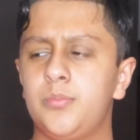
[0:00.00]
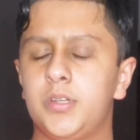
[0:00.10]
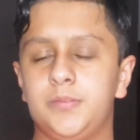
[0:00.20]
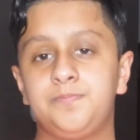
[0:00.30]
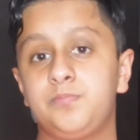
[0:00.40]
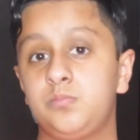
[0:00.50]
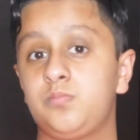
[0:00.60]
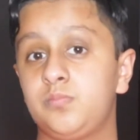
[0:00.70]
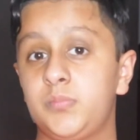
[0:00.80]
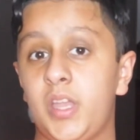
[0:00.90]
but
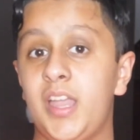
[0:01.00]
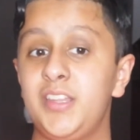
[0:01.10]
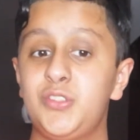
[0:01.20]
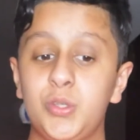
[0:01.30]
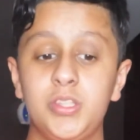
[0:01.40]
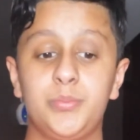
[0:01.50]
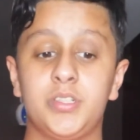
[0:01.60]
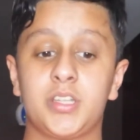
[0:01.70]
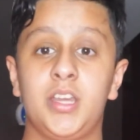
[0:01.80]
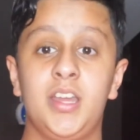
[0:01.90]
I enjoyed the book.